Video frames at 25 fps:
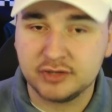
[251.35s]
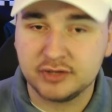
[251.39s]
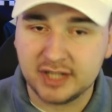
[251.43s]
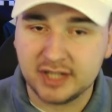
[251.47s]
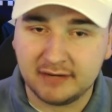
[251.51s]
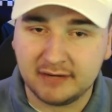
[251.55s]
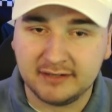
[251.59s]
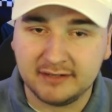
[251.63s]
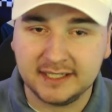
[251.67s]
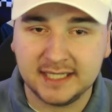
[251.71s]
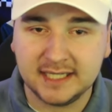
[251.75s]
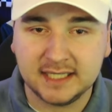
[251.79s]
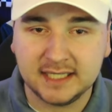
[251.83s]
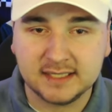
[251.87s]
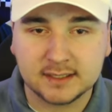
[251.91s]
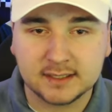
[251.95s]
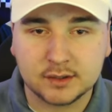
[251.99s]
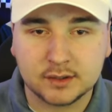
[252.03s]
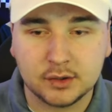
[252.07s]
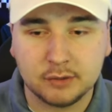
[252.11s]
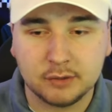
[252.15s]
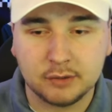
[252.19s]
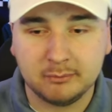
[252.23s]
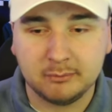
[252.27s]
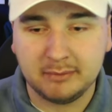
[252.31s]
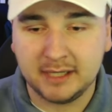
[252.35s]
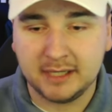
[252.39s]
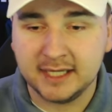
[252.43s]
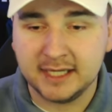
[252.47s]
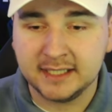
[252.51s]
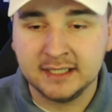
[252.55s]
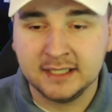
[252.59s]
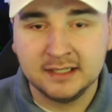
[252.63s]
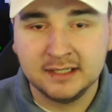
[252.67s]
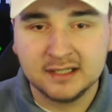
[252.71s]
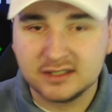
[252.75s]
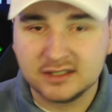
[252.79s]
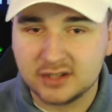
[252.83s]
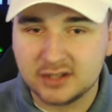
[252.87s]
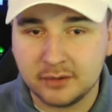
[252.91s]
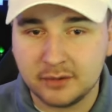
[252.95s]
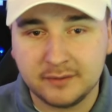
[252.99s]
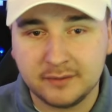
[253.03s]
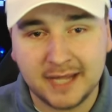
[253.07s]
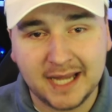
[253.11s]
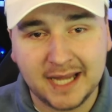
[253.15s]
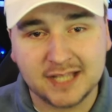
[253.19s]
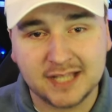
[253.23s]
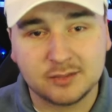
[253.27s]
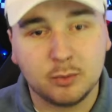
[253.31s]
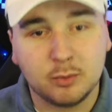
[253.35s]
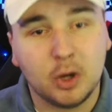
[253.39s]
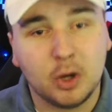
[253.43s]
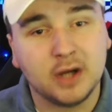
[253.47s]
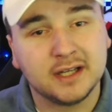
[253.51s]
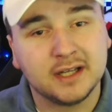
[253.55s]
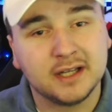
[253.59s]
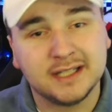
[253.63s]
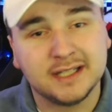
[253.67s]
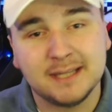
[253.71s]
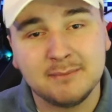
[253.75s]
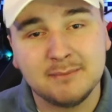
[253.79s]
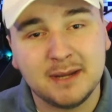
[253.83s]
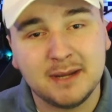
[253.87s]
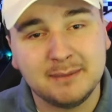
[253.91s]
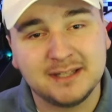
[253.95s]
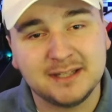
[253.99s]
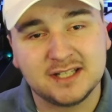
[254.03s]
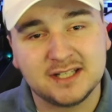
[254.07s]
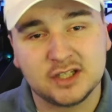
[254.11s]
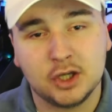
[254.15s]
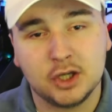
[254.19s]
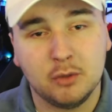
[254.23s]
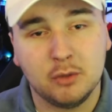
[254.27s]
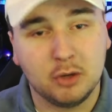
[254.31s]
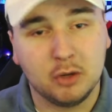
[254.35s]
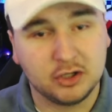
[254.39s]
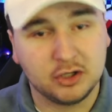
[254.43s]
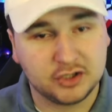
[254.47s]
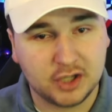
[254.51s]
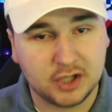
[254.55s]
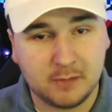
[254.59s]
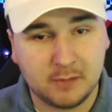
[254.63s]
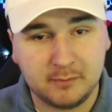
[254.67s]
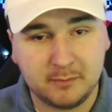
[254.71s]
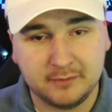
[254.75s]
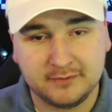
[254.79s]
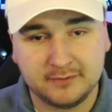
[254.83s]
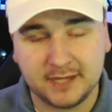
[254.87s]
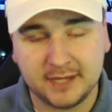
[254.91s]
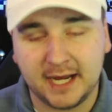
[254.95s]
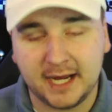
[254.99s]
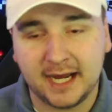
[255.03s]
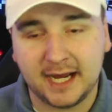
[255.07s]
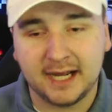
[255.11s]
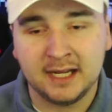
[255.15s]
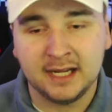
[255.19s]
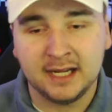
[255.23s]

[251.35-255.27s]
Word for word: Jerry Yates couldn't play, so there's one, and then maybe 2 on top of that,